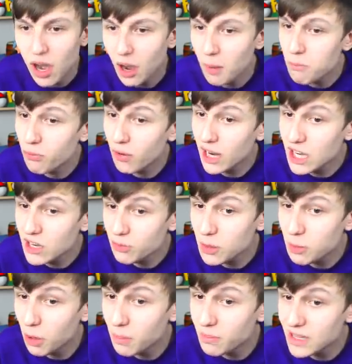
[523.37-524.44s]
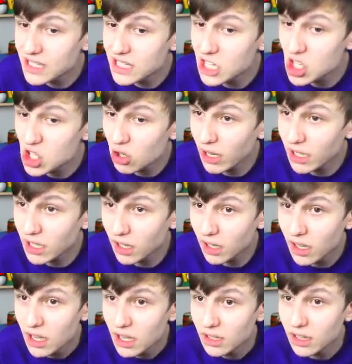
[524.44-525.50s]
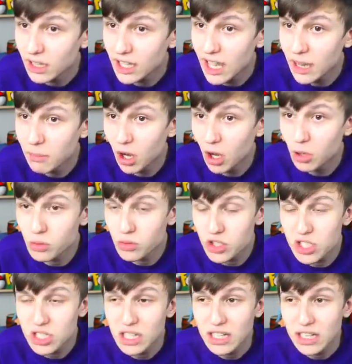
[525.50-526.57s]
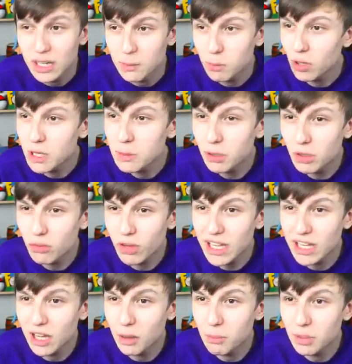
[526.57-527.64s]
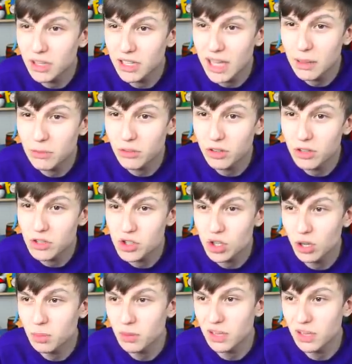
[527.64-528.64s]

I'm praying if we put Messi striker, the chem holds. Probably put the rating up, but the chem's going to drop.